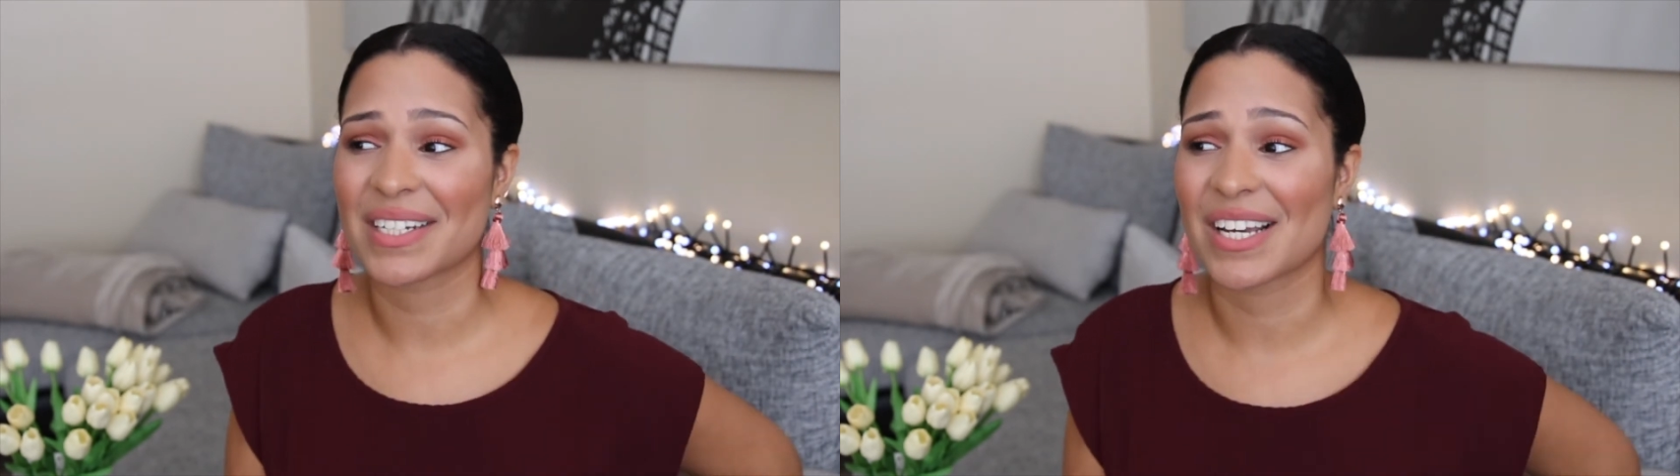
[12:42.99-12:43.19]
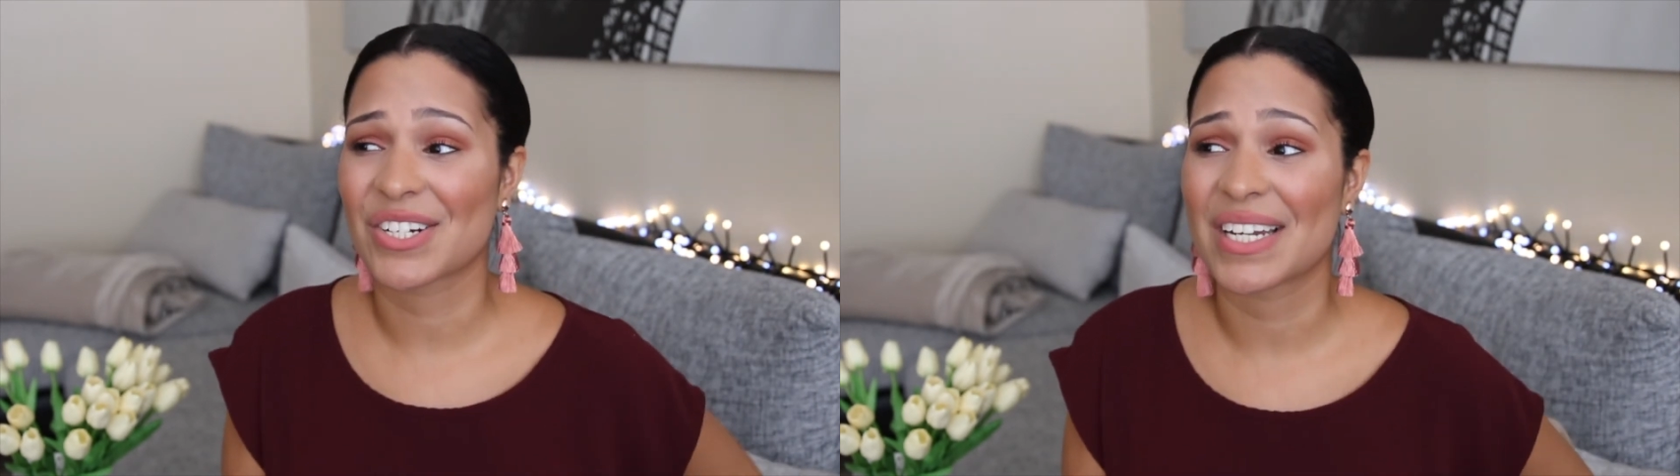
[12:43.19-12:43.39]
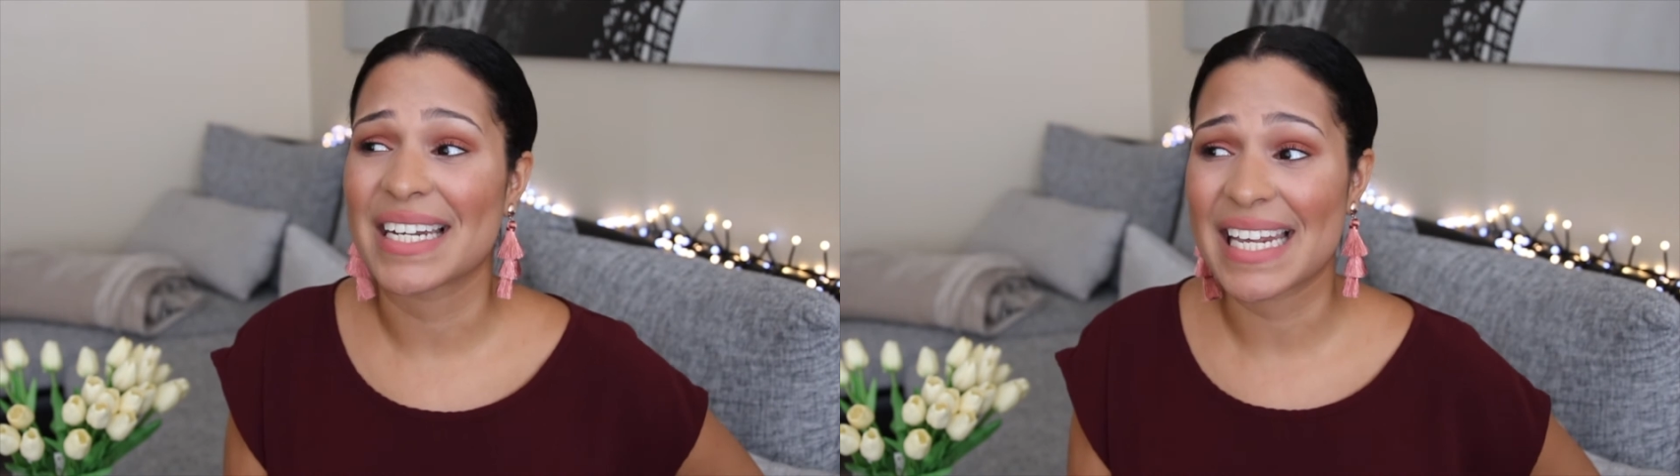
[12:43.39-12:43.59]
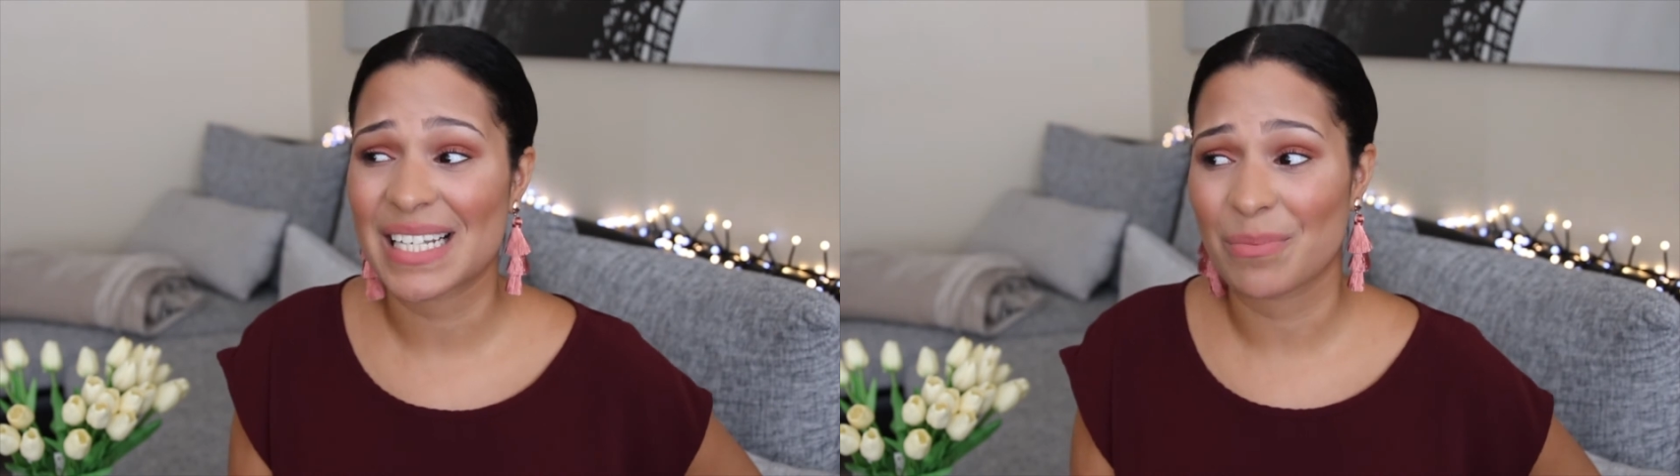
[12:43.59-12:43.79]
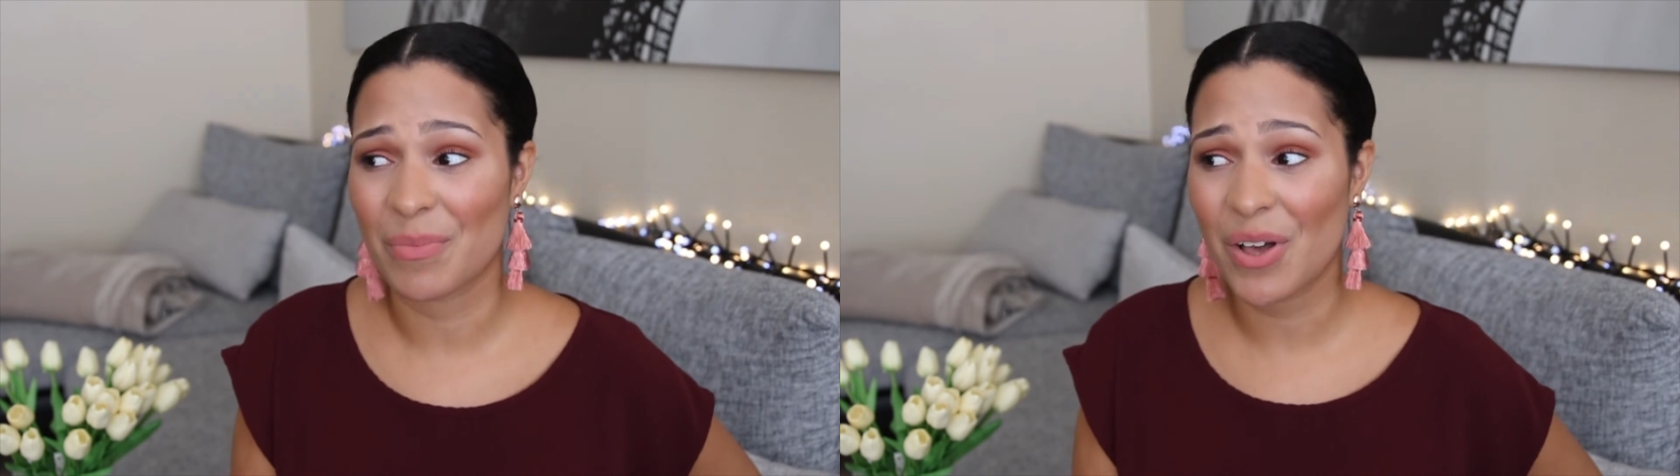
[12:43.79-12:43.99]
is actually
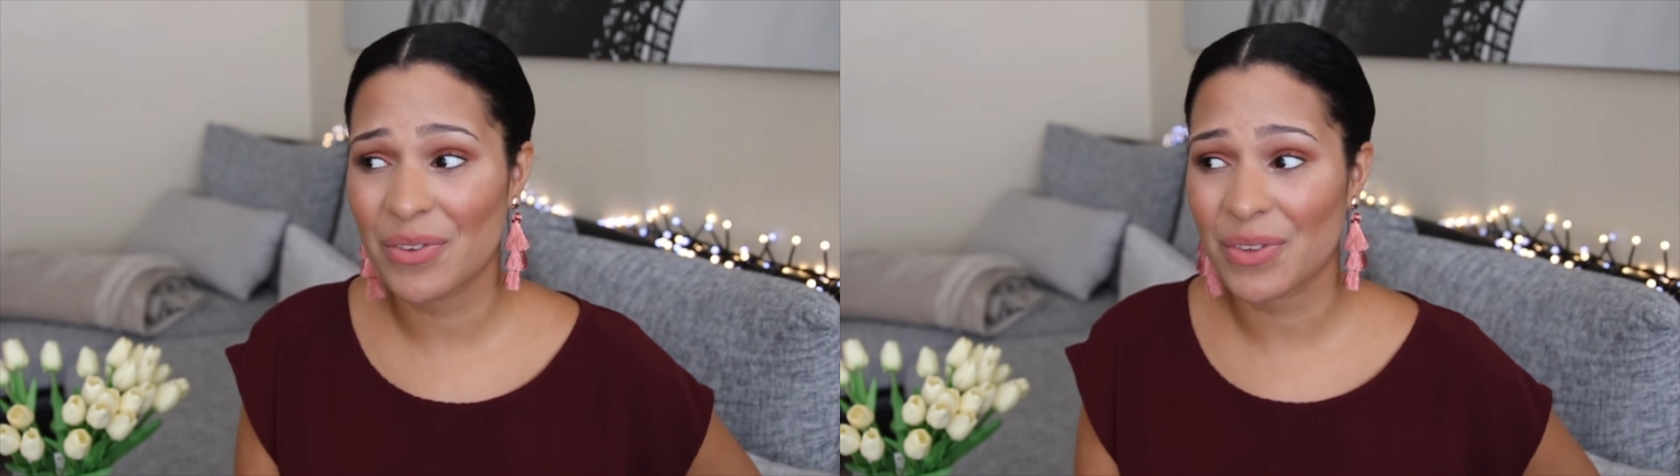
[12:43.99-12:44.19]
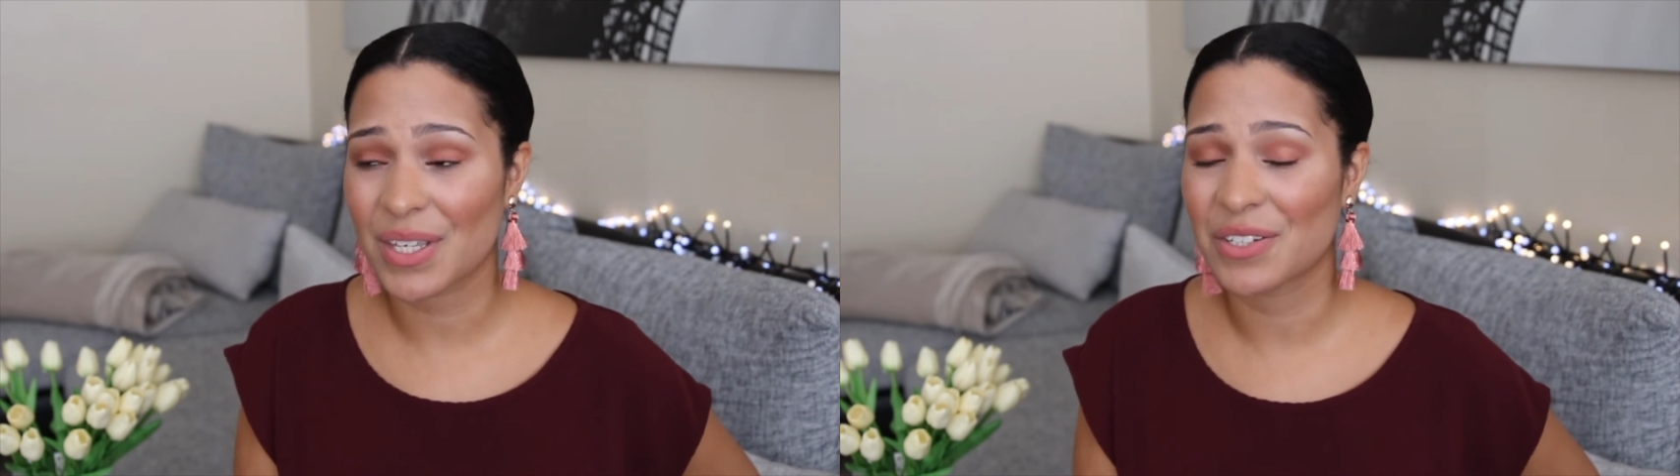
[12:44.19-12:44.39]
next month.